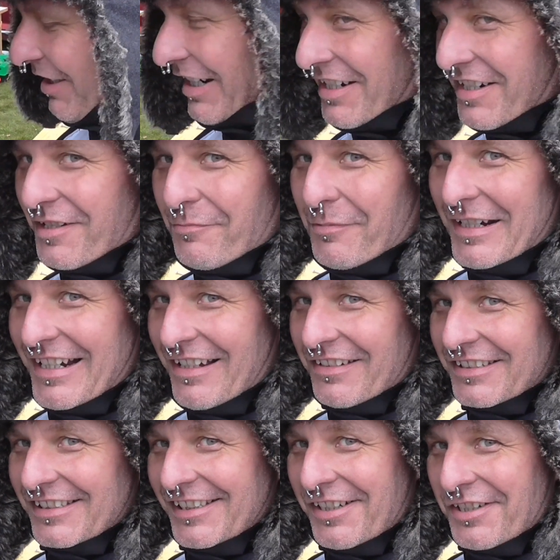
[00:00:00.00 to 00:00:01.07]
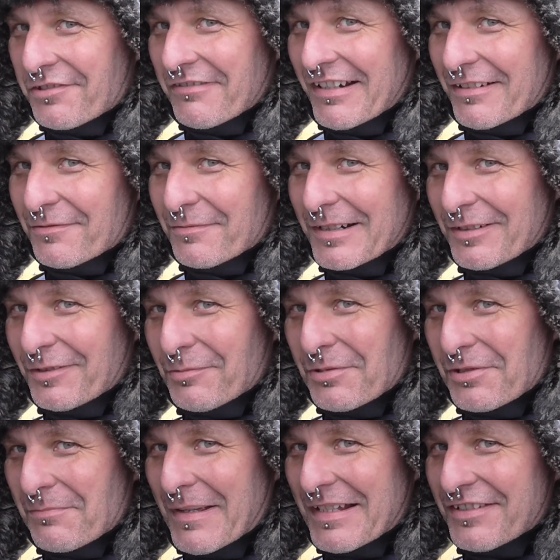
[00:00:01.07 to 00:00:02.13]
I actually went out in the last round when I
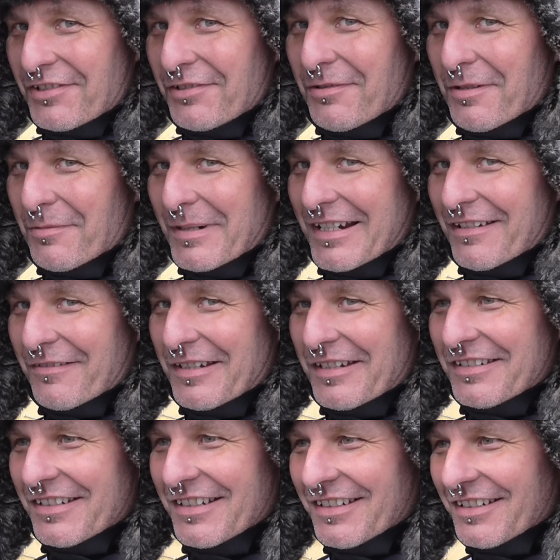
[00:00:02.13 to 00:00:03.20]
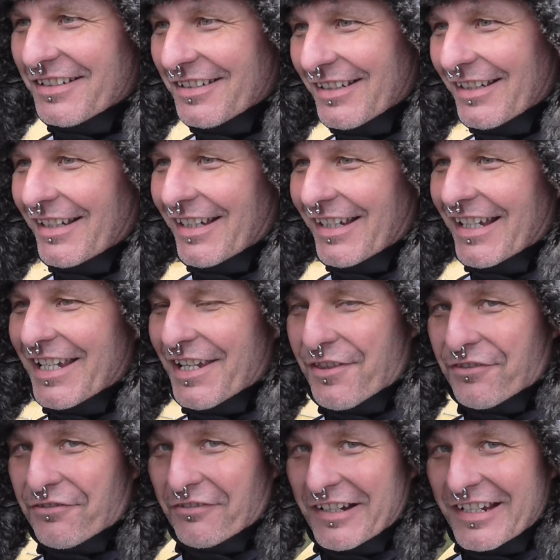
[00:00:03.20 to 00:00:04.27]
wasn't meant to. I went out in heat
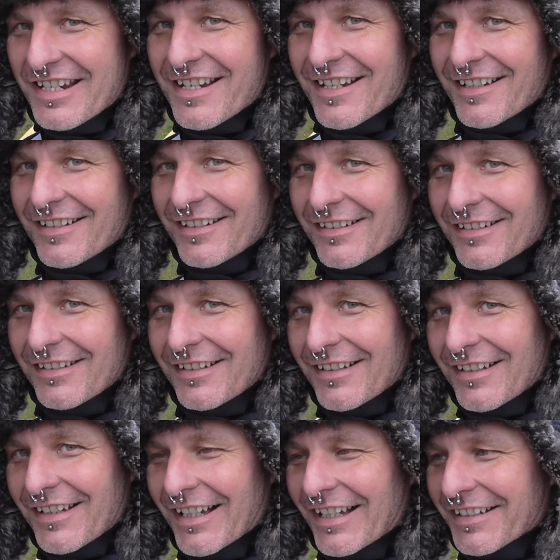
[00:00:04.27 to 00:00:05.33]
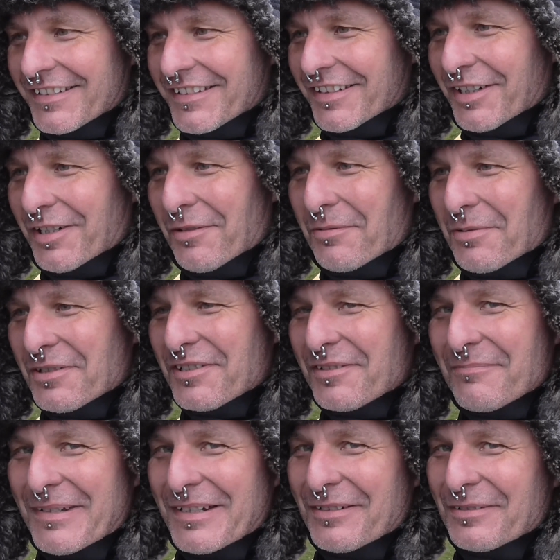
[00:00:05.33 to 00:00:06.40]
3 and I
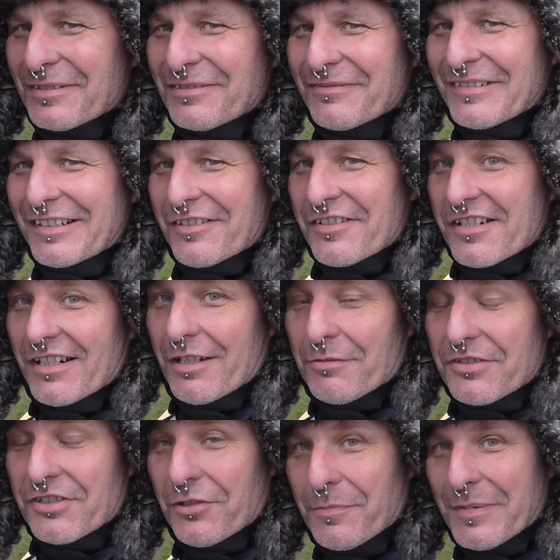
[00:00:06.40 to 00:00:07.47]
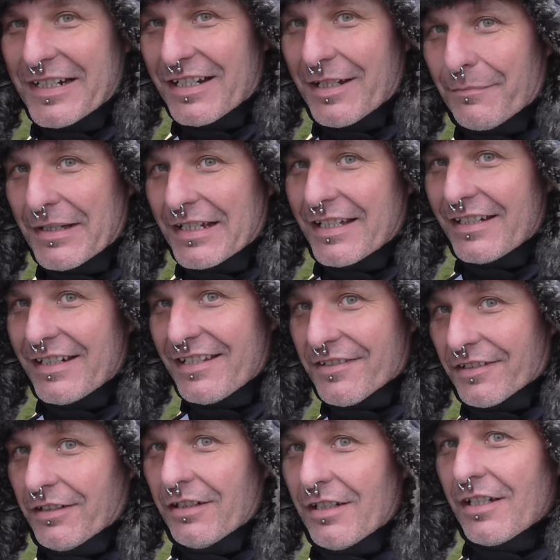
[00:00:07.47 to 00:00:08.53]
wasn't meant to, I didn't realise it. No one told me to come back in
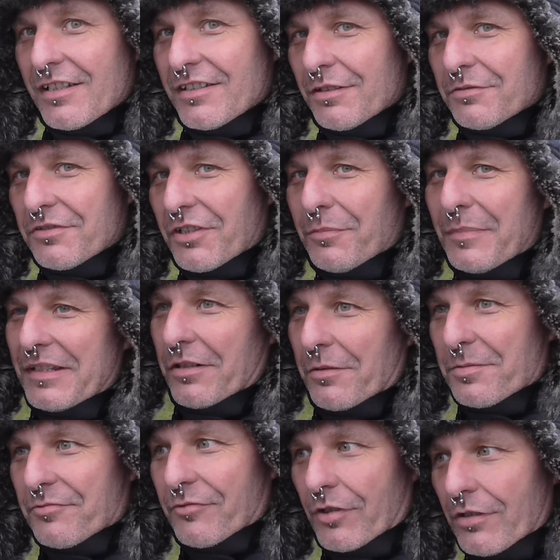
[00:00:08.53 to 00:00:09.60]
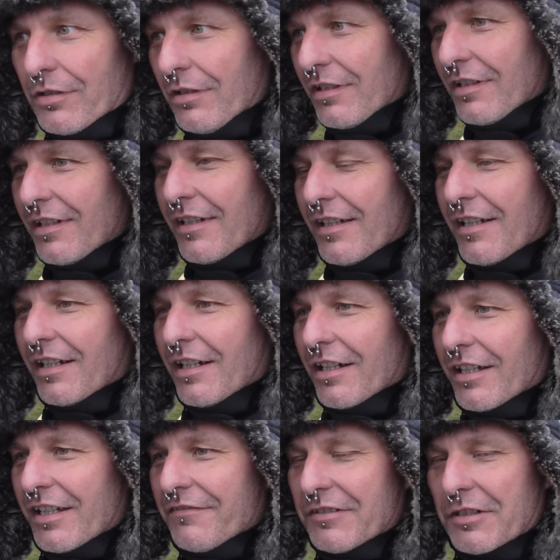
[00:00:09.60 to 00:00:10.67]
either. No one told me that I was wrong.
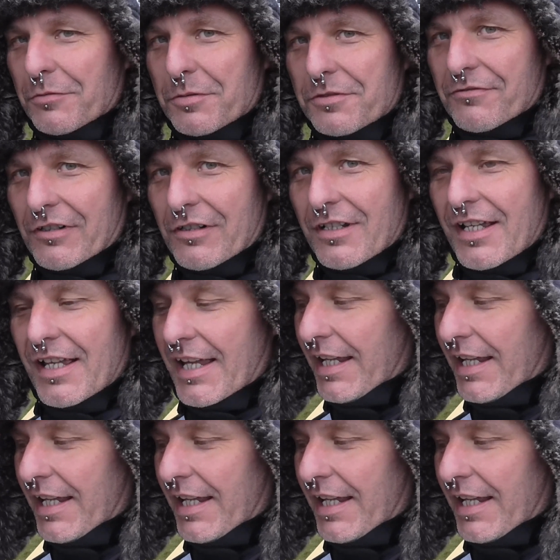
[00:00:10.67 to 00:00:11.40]
Even though I was wrong.